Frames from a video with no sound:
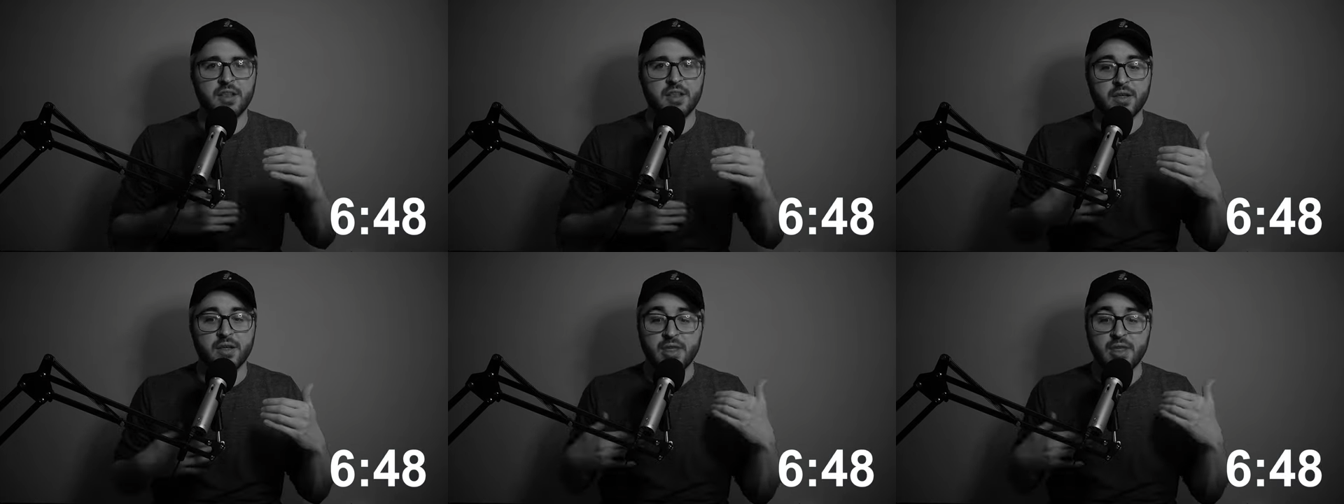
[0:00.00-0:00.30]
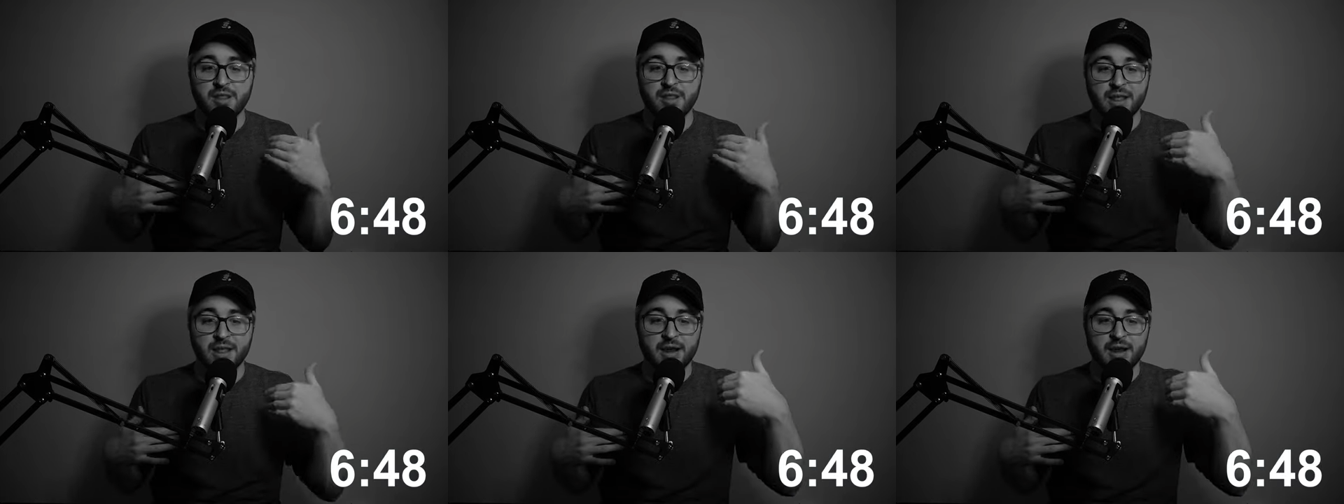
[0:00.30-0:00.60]
like, they
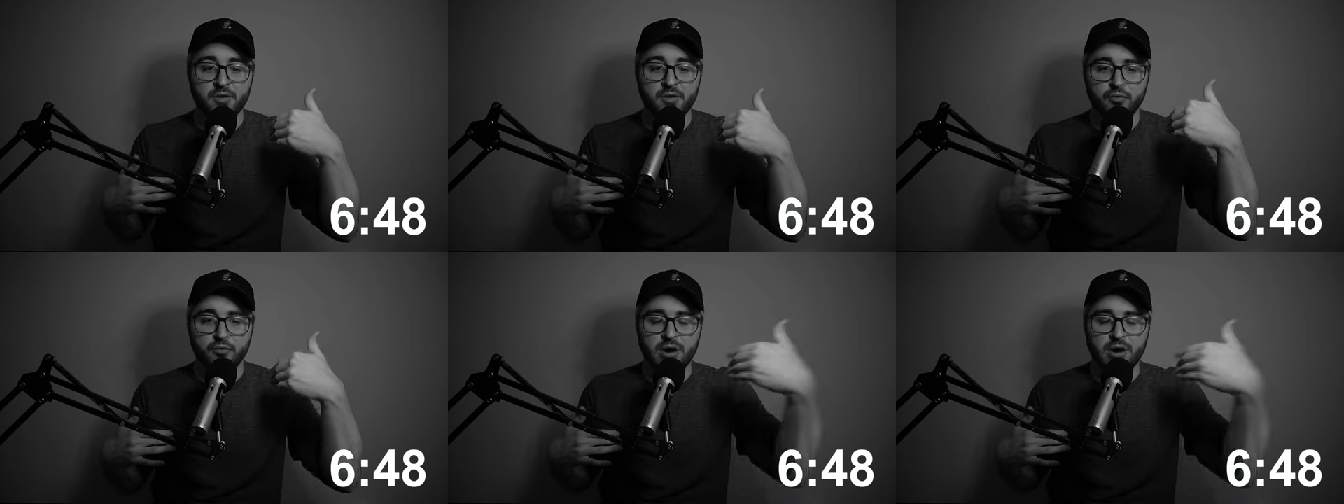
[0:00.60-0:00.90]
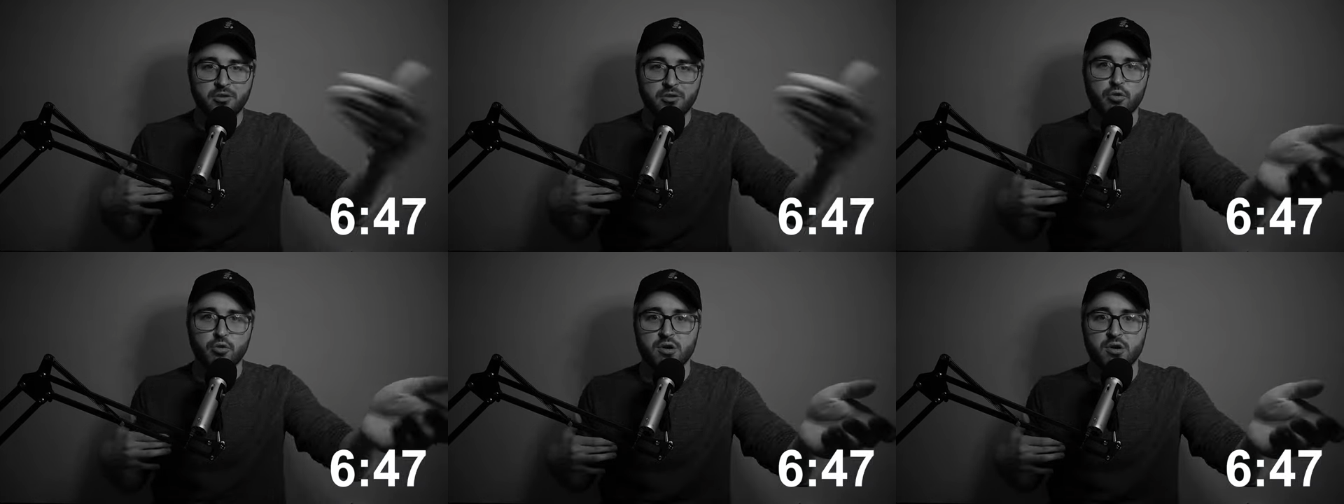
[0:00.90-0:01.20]
led it
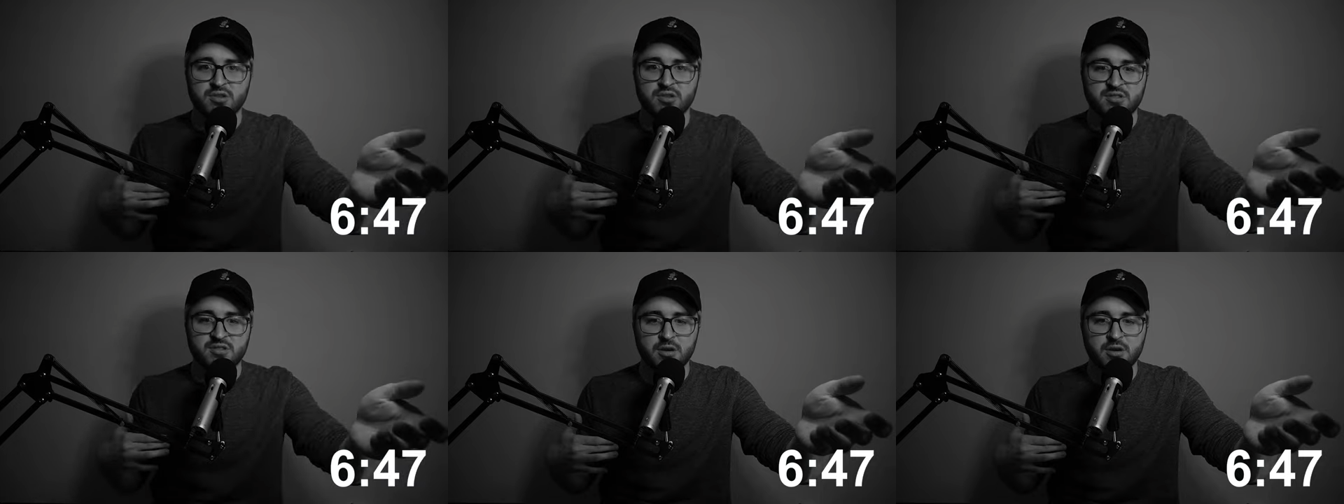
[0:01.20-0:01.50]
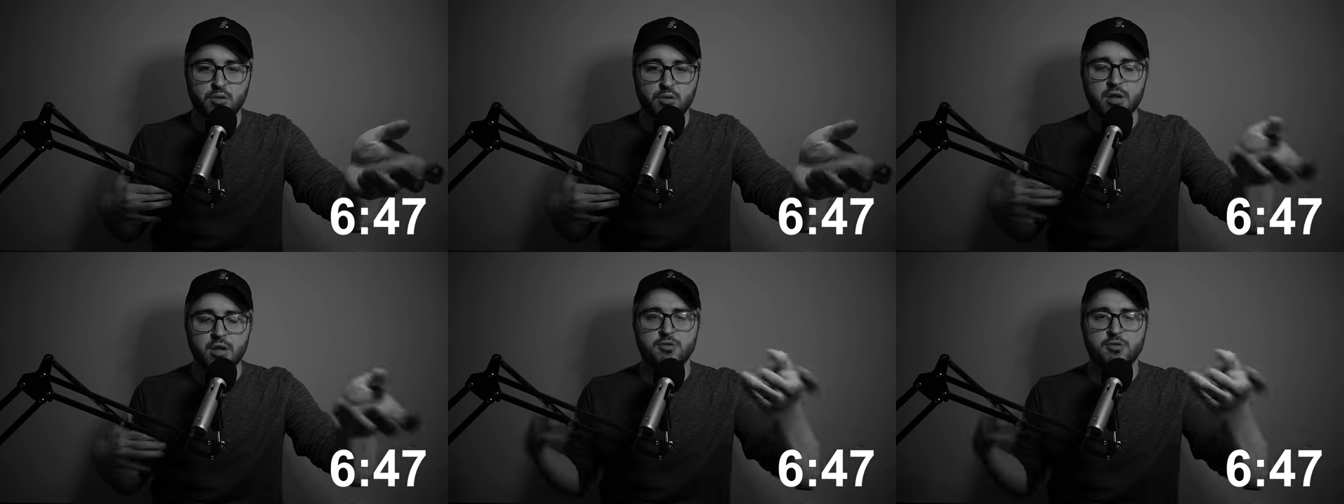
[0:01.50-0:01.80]
right towards the
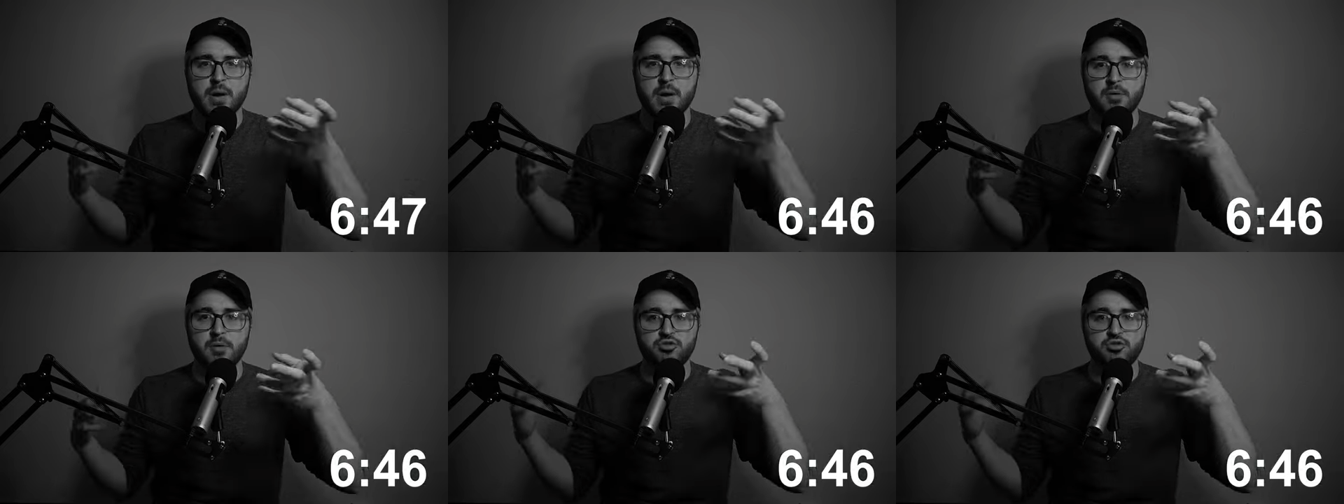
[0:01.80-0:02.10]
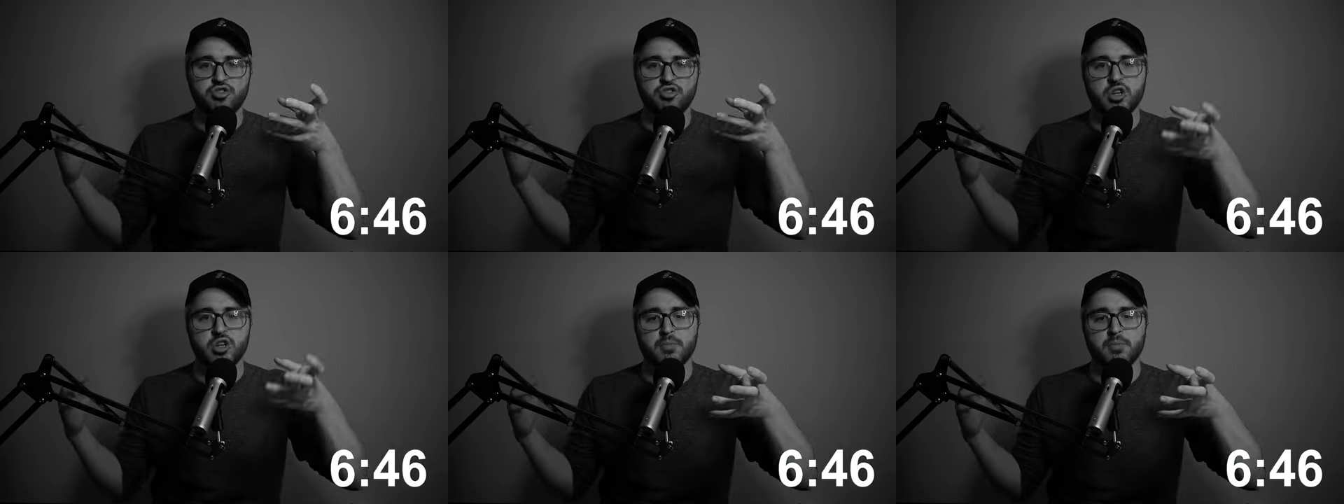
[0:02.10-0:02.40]
sequel, and it's probably
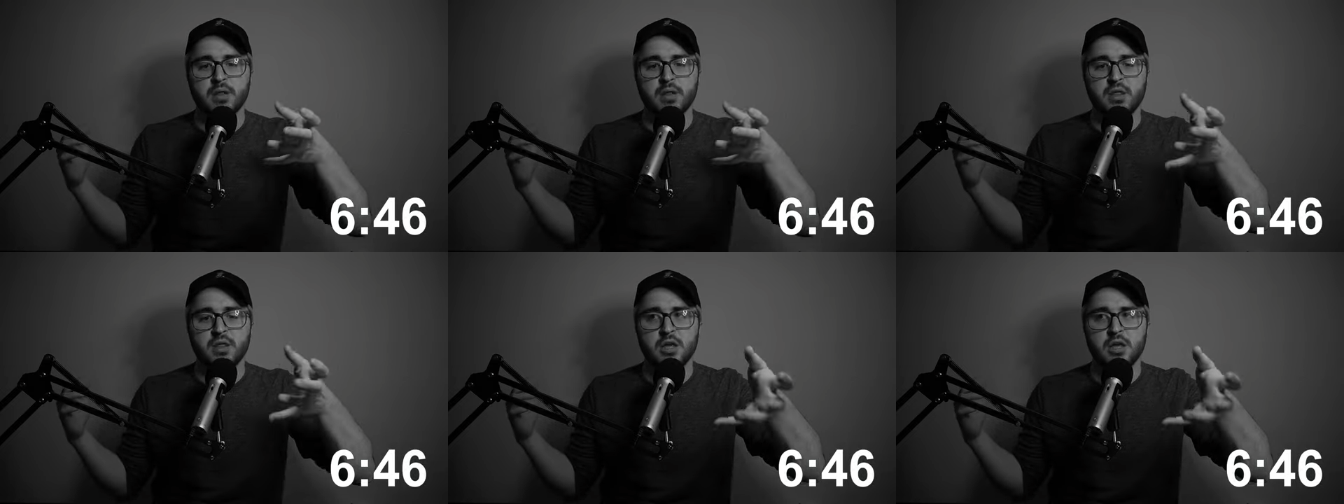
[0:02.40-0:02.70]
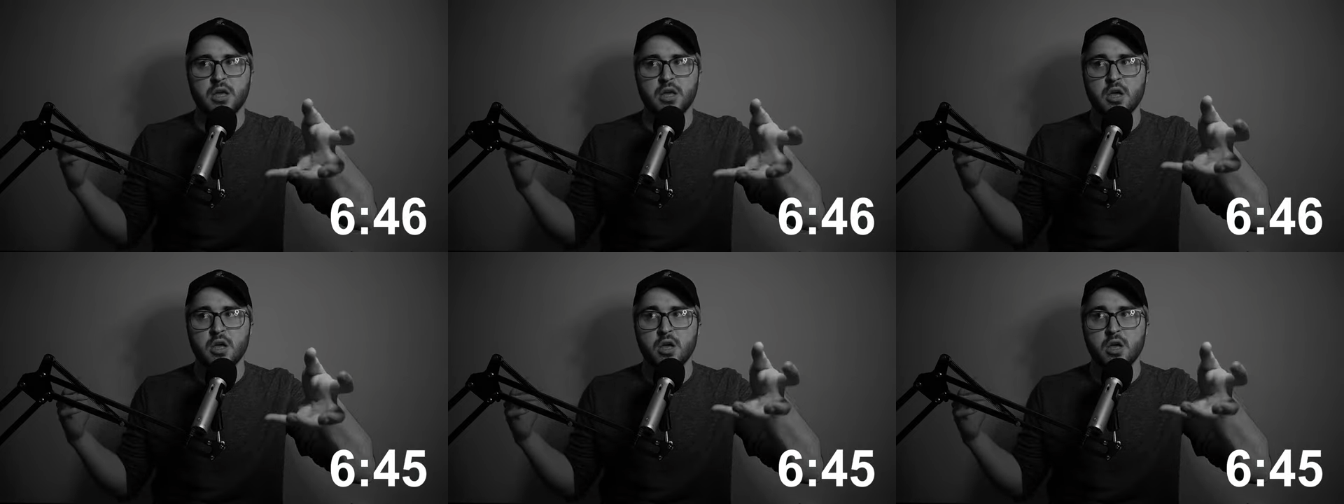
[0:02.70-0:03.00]
just going to be
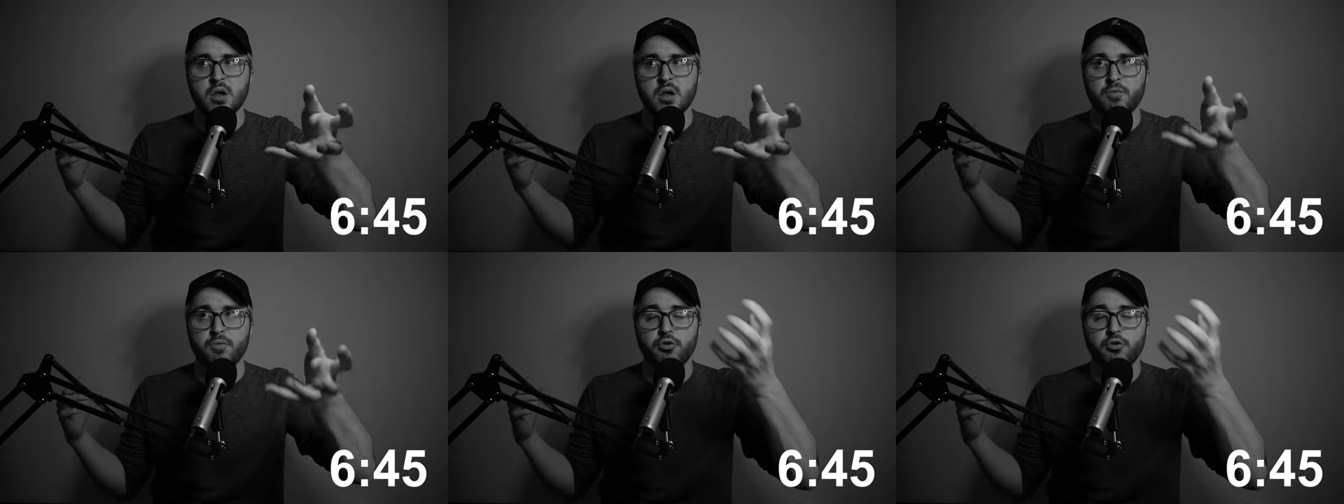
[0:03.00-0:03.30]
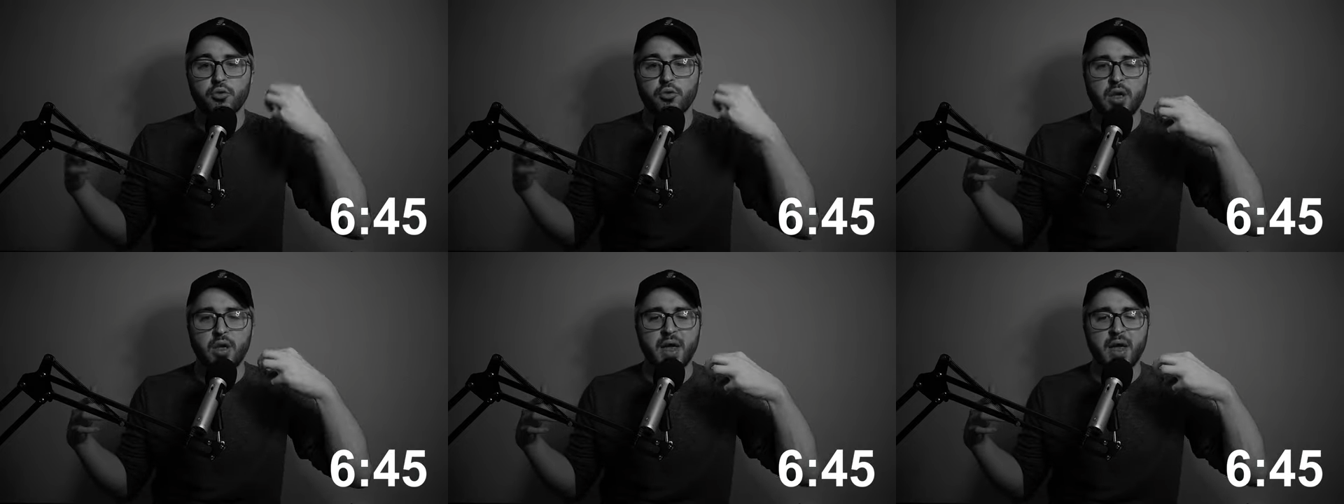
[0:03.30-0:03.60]
the
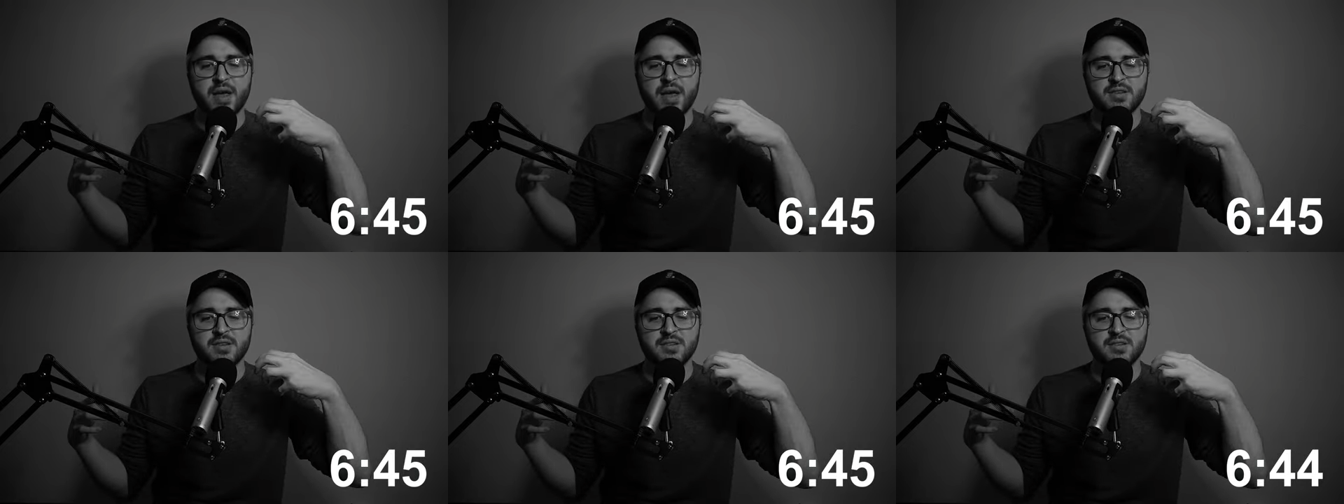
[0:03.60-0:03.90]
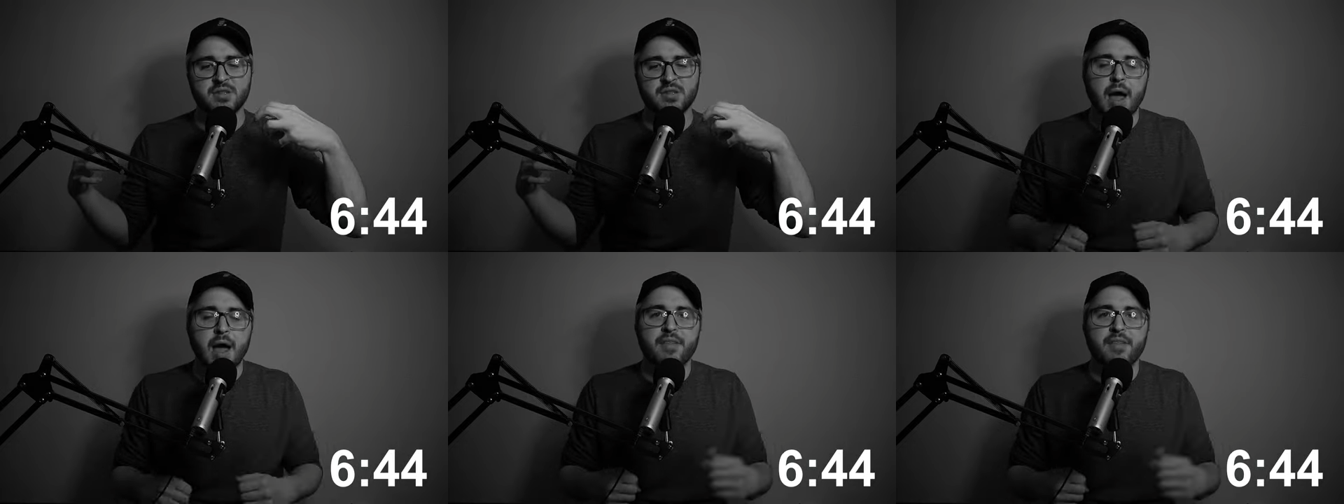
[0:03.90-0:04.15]
new cast.